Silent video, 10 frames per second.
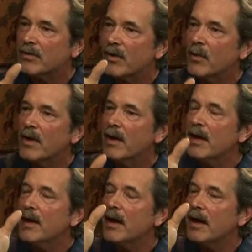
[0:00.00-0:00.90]
So
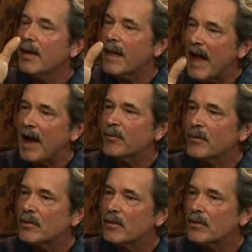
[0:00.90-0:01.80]

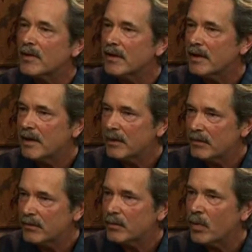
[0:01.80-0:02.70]
absolutely,
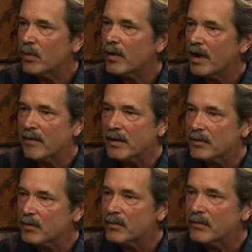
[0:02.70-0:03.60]
this quote, I have a
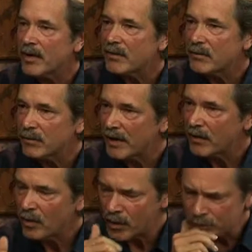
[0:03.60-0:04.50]
good friend, Suzanne
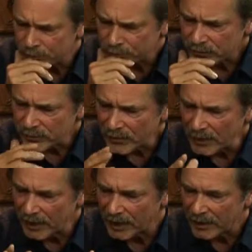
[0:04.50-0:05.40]
Hart,
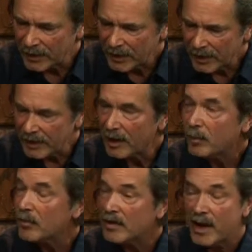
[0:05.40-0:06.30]
and it helped
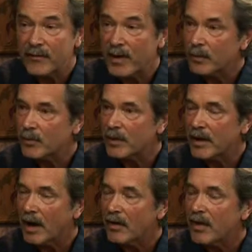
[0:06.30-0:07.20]
her in life, helped her with the
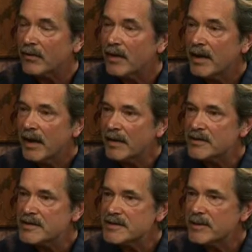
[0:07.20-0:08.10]
IRS. And
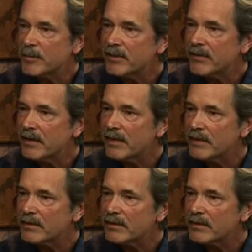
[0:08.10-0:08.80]
she simply said this.